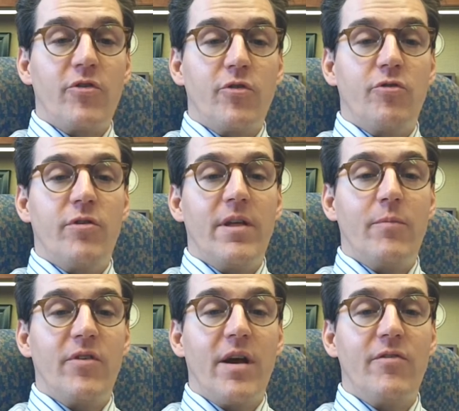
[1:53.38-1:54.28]
the surgery
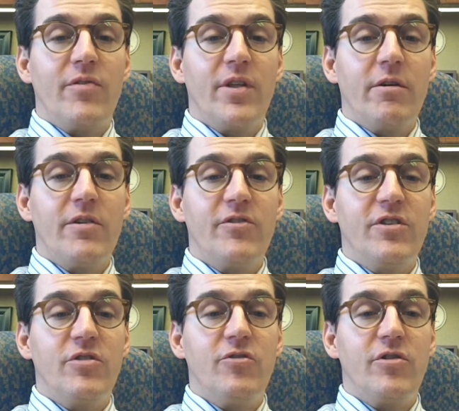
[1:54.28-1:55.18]
themselves at their
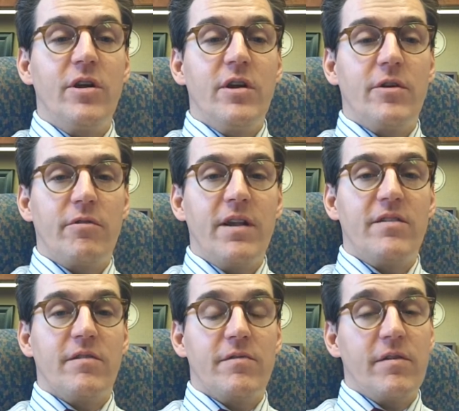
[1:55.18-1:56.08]
institution, the
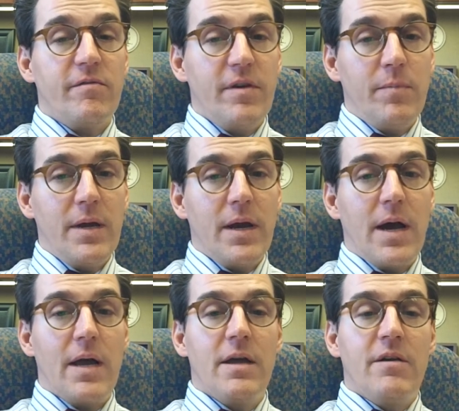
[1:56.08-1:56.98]
rates of
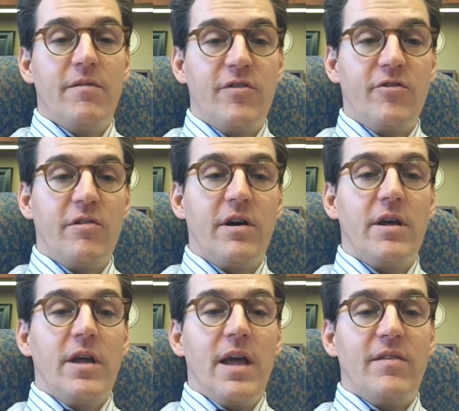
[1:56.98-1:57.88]
VPI, fistula,
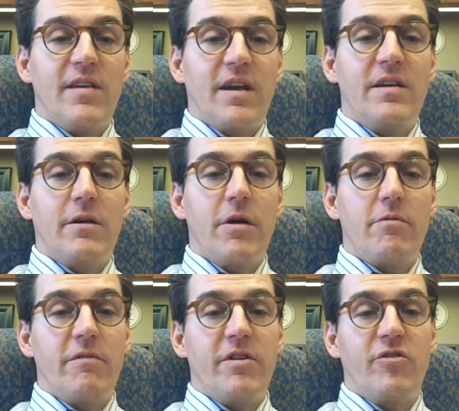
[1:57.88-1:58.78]
and secondary
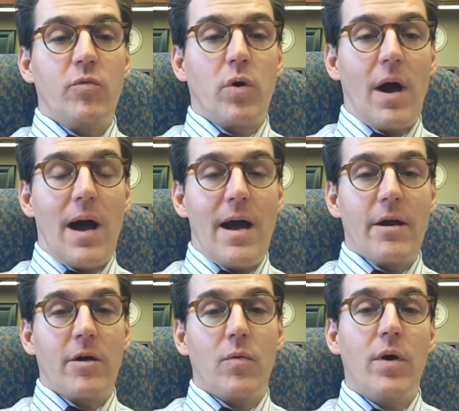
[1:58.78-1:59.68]
revision were
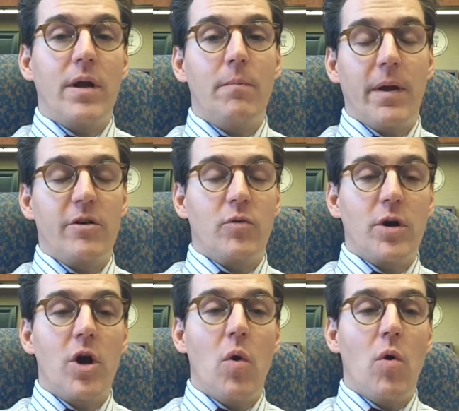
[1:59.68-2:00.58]
higher when compared to
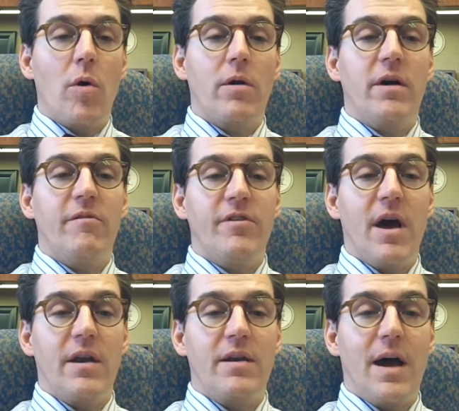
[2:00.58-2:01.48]
a cohort of
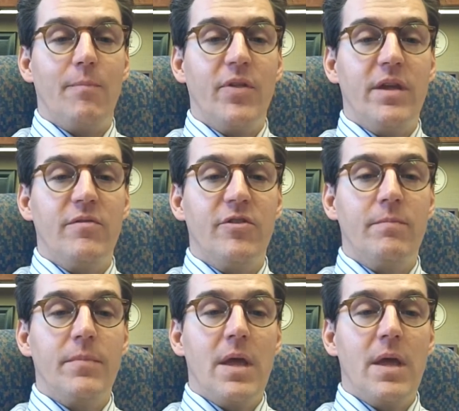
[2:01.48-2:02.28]
non adoptees.